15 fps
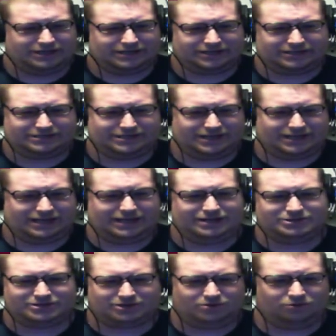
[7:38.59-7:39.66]
because he
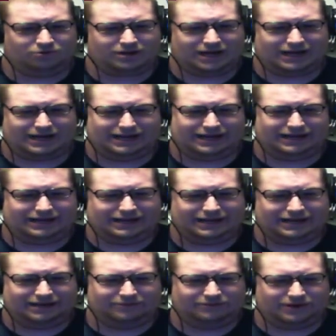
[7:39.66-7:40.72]
is a cool guy, and
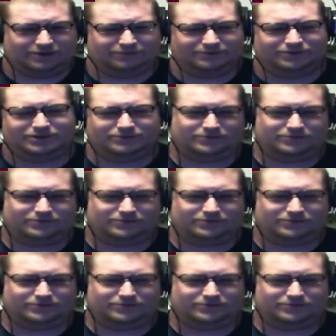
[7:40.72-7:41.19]
I really